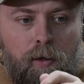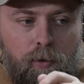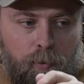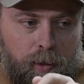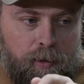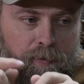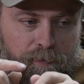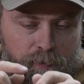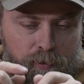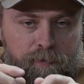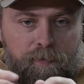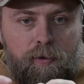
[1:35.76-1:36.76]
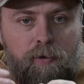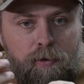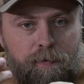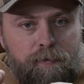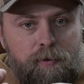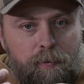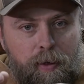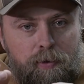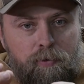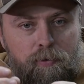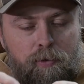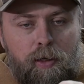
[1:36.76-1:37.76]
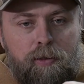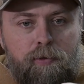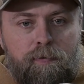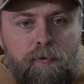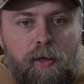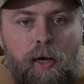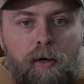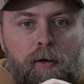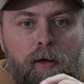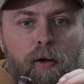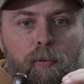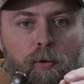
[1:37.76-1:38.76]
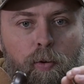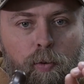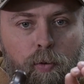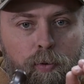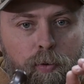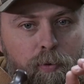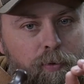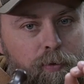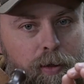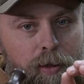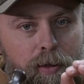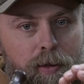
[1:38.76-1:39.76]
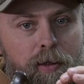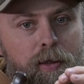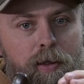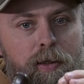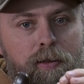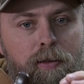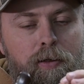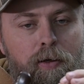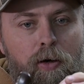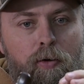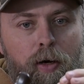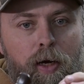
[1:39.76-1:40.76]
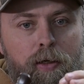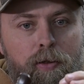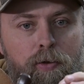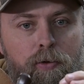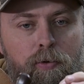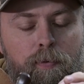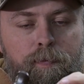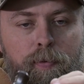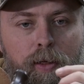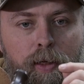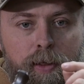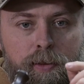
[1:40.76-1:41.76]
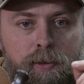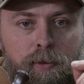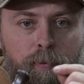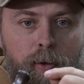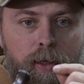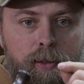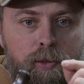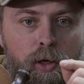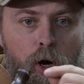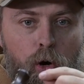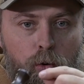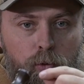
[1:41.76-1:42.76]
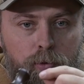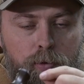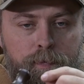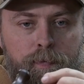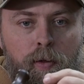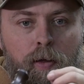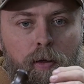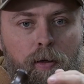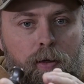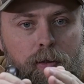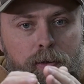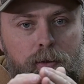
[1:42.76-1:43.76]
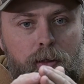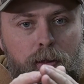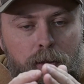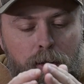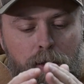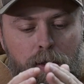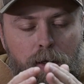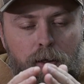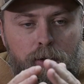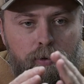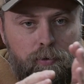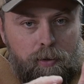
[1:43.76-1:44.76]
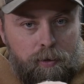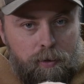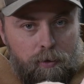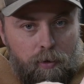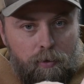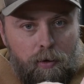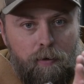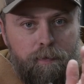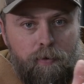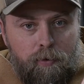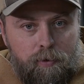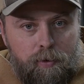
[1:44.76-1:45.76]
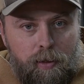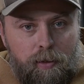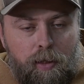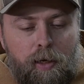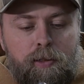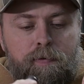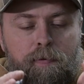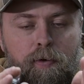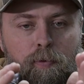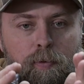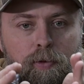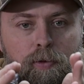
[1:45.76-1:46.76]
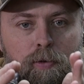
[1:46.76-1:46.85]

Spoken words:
go back to that first video. I'll give you some exercises for that. But what we really need to know how to do is to make tone. Like I said, you'll cut the note off, touched that in the last video, but